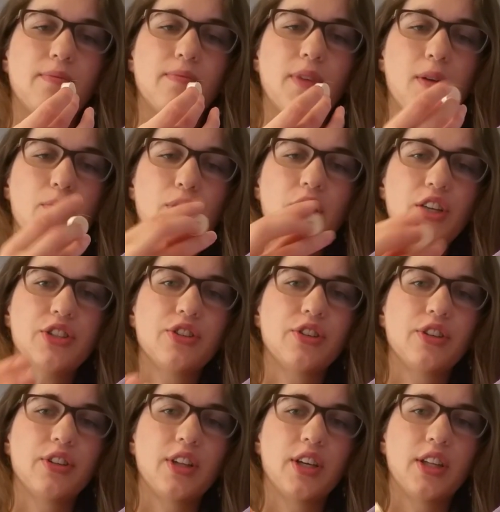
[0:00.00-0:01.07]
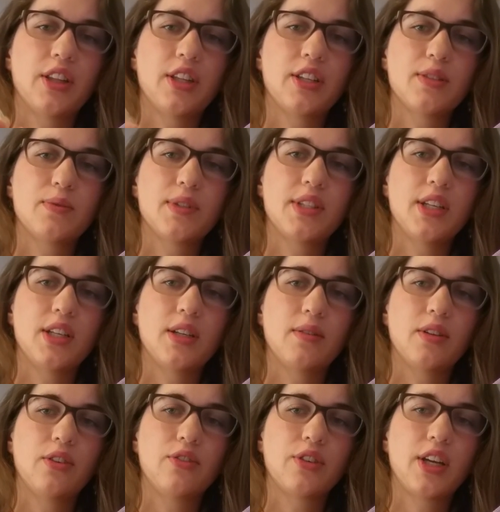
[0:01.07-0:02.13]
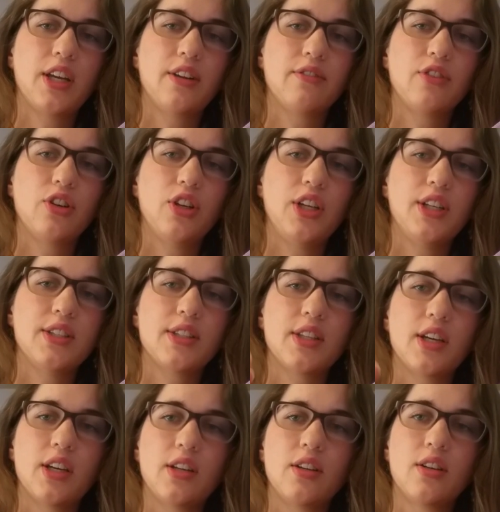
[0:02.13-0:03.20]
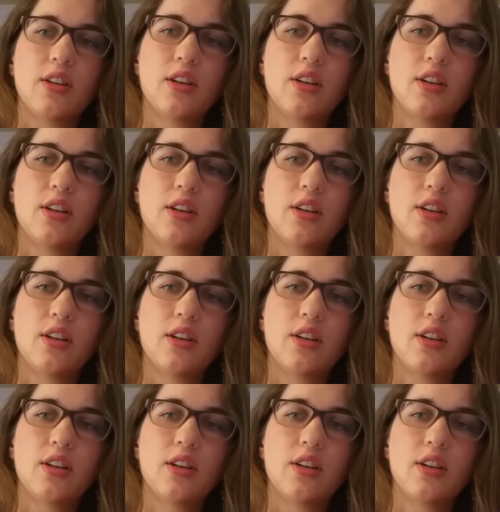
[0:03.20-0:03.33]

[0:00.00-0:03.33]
I'm pretty sure that this was in a little kit of goodies that